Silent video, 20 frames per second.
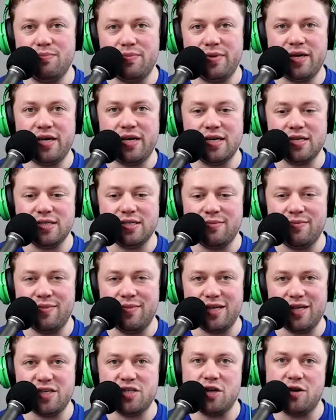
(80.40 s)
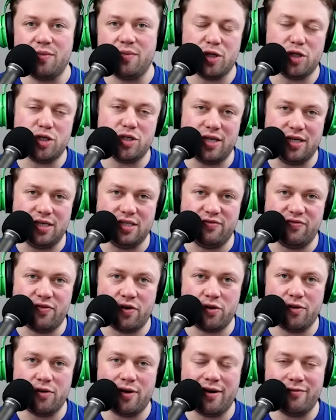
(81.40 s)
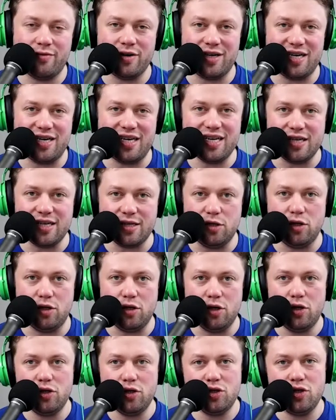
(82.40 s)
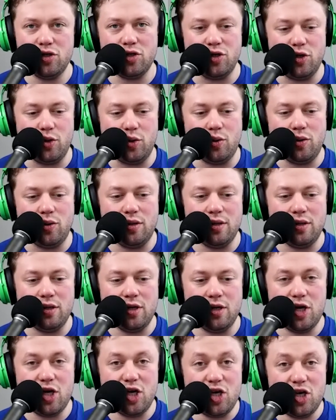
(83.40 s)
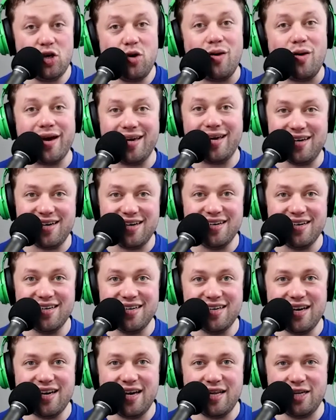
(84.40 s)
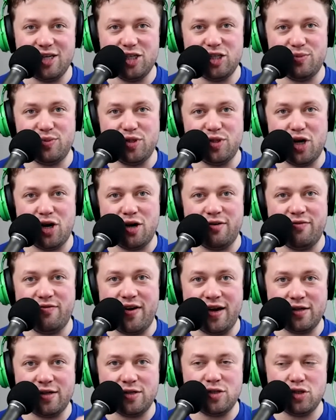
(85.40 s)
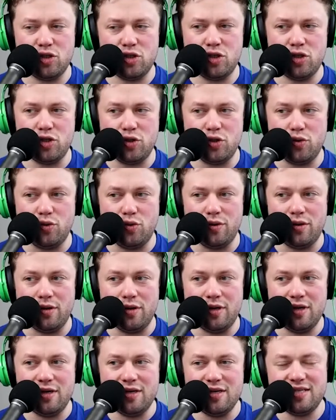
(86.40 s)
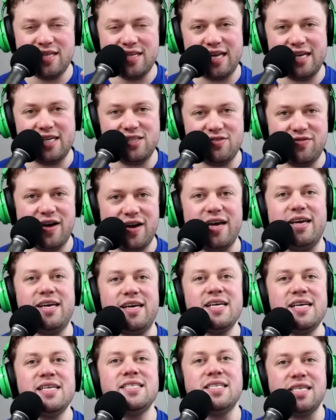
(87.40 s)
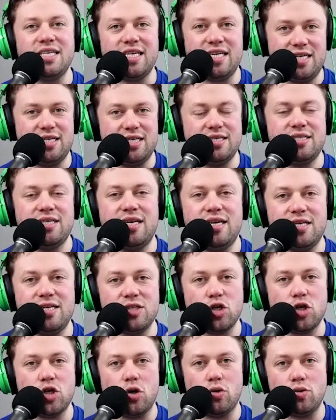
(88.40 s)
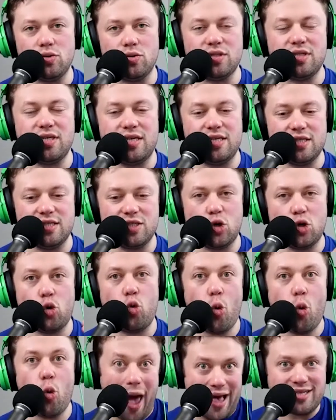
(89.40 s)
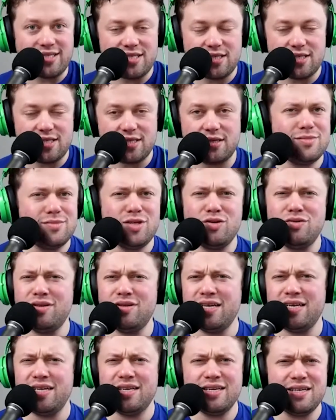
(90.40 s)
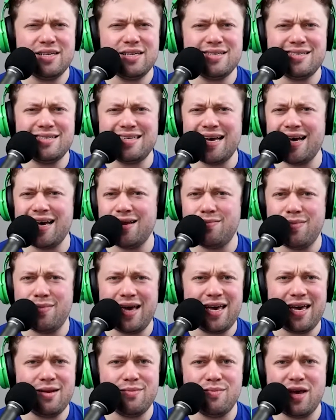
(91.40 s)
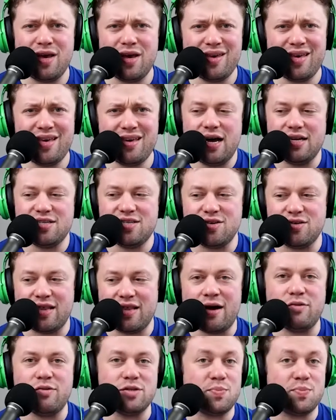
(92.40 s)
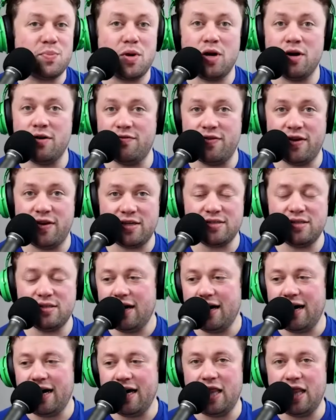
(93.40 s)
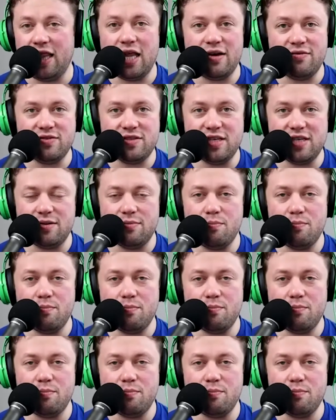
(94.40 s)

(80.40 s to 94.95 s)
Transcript: because it makes so much sense. If Arthur ever needed to yoink an Egyptian artifact to satisfy his needs, his goals, his quest, you'd need an inside man, baby. So that was perfect. I loved it.